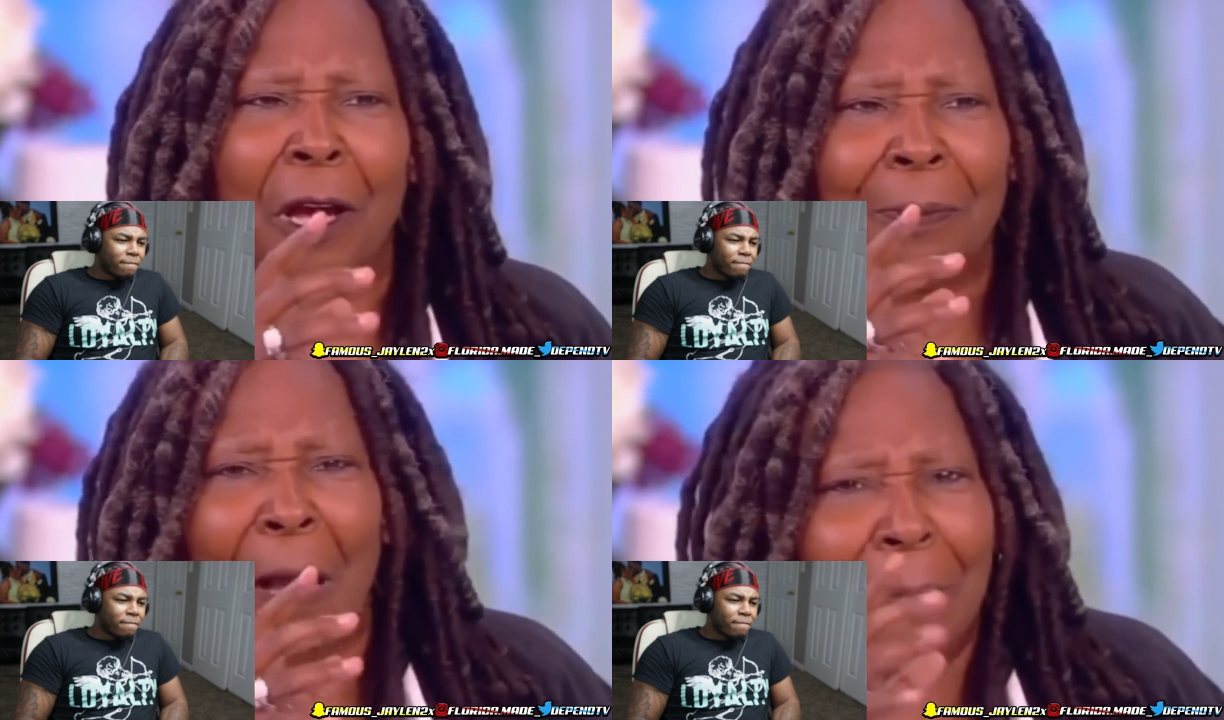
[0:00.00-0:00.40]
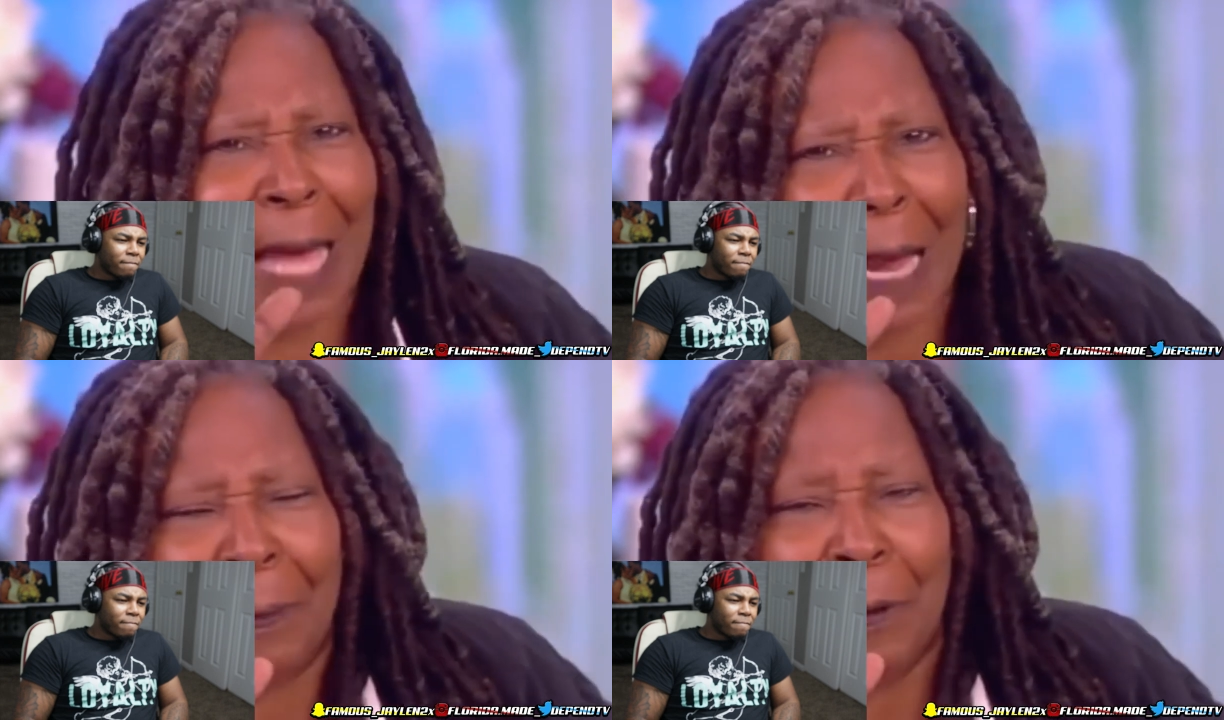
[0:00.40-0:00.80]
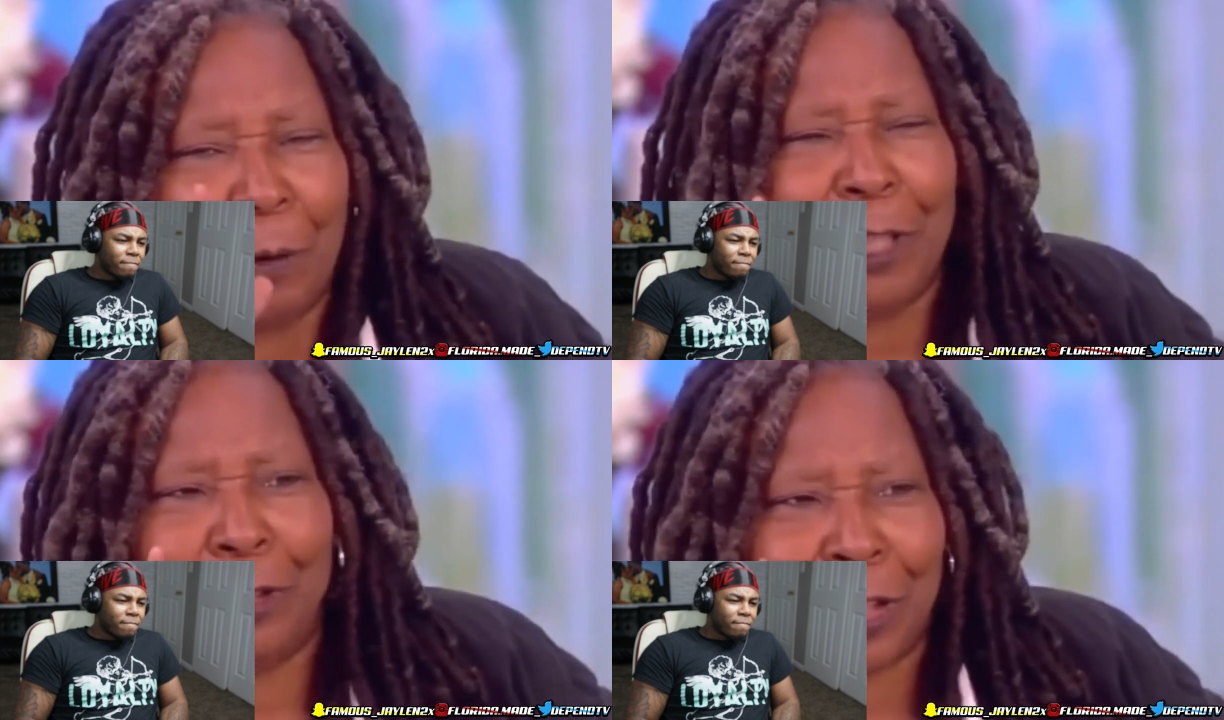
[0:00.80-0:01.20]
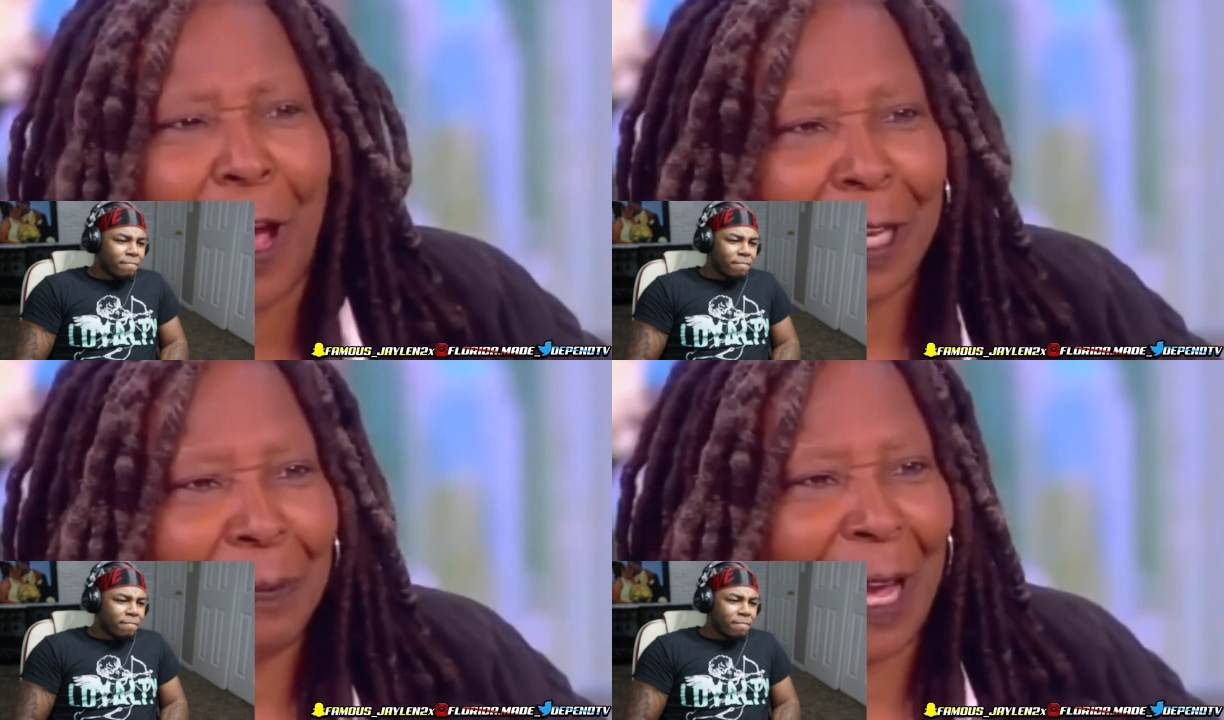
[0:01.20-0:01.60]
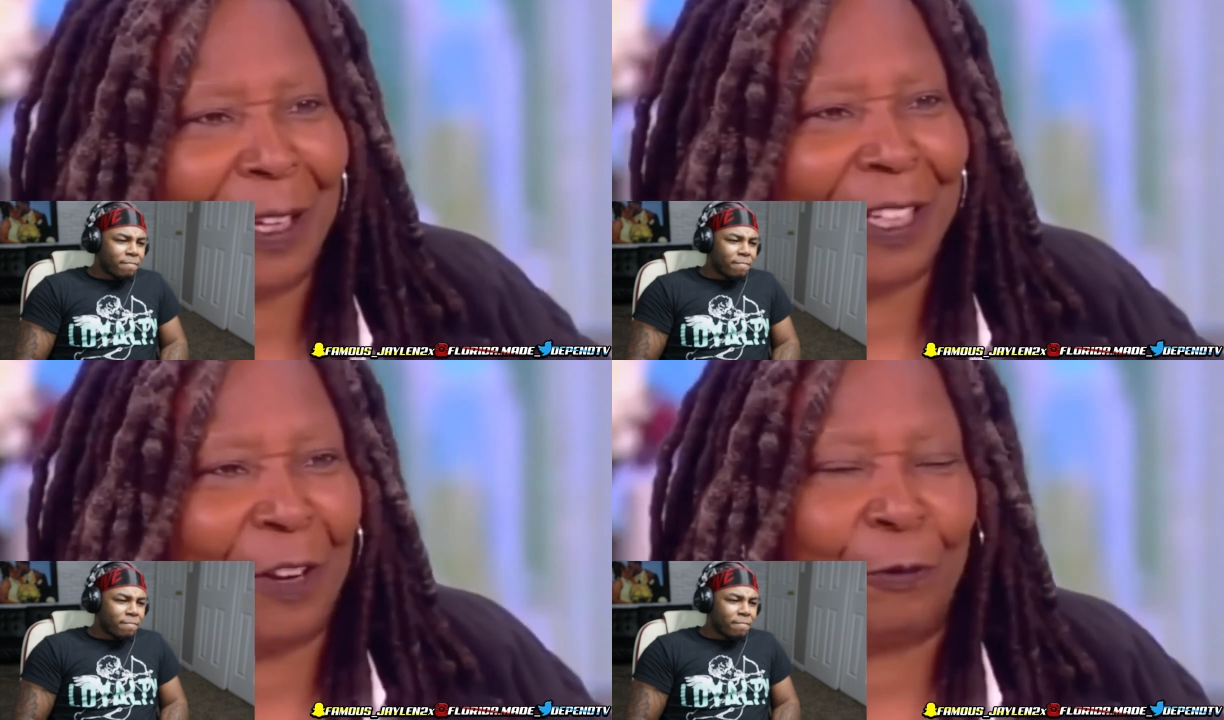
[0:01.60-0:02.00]
Speaker 1: talking about black people? What are you talking
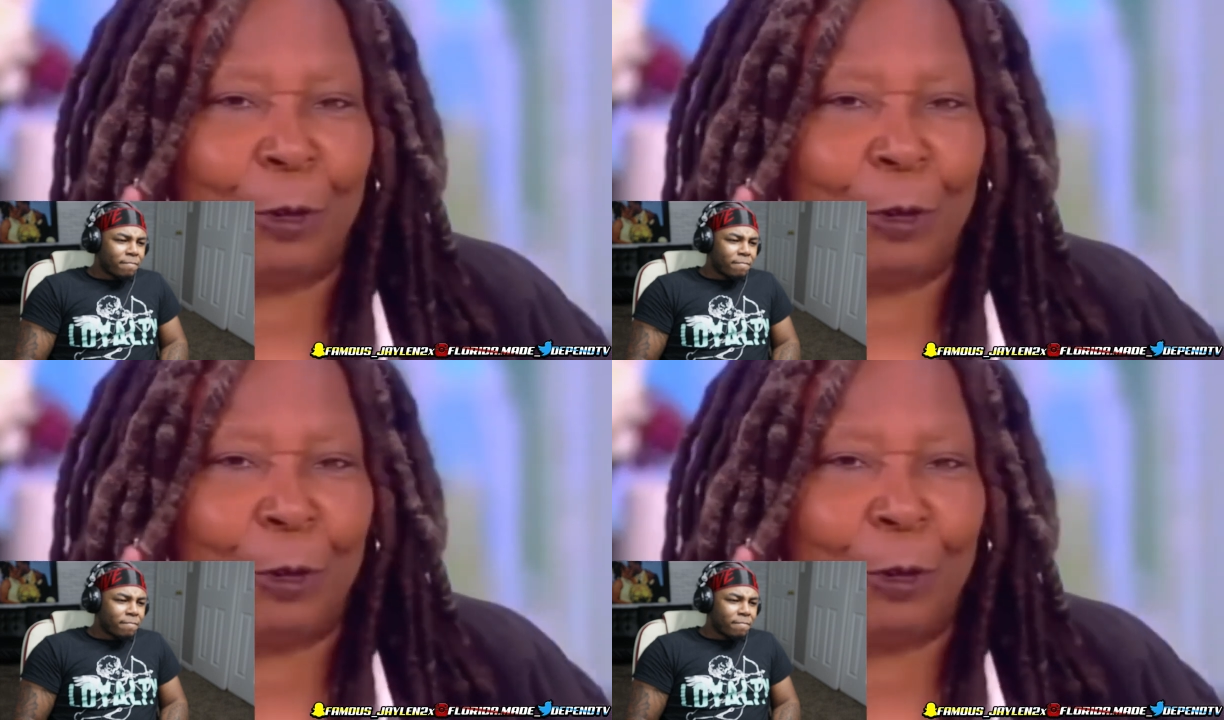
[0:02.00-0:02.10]
about here?